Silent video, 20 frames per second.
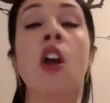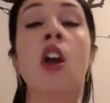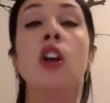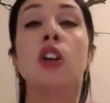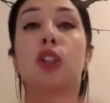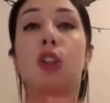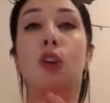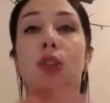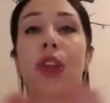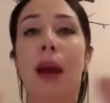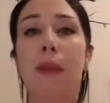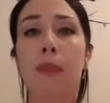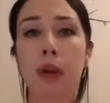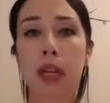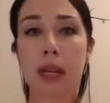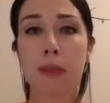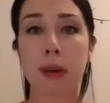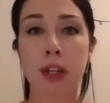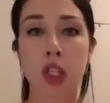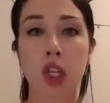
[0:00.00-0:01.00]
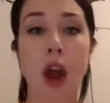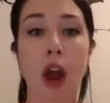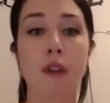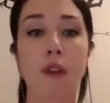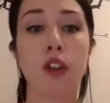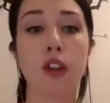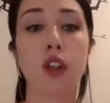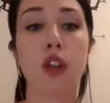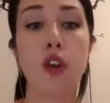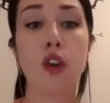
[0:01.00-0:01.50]
So that pretty much
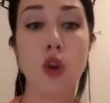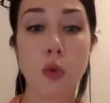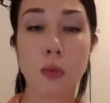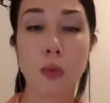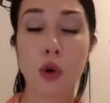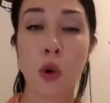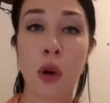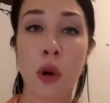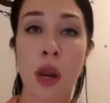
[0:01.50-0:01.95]
covers the new moon.